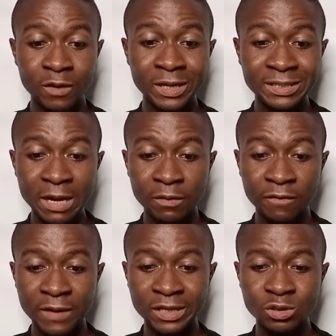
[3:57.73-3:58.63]
for a
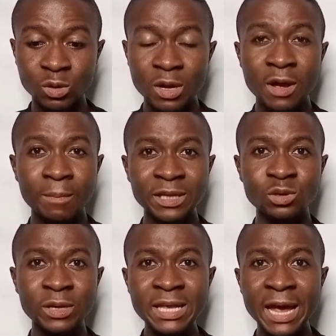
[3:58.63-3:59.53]
sacrifice. So
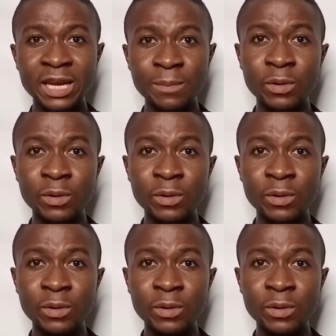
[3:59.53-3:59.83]
Pastor E.